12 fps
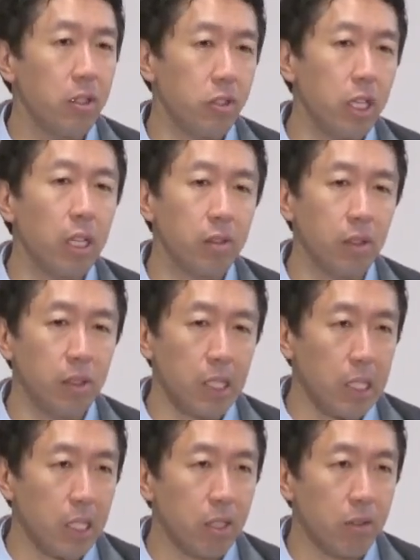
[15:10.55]

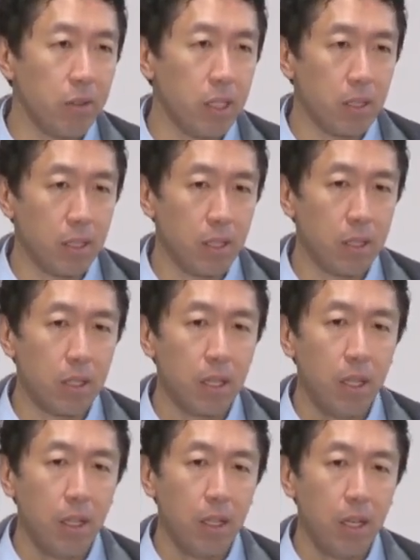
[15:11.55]
generally increases
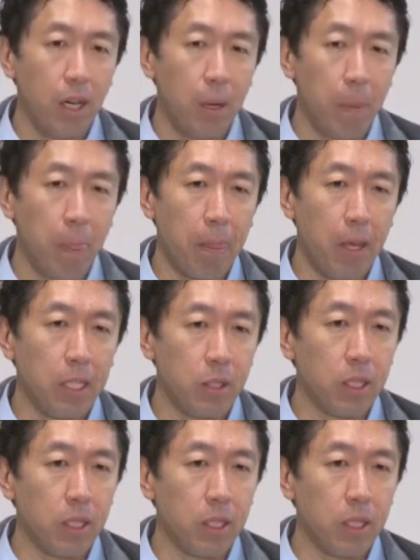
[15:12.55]
as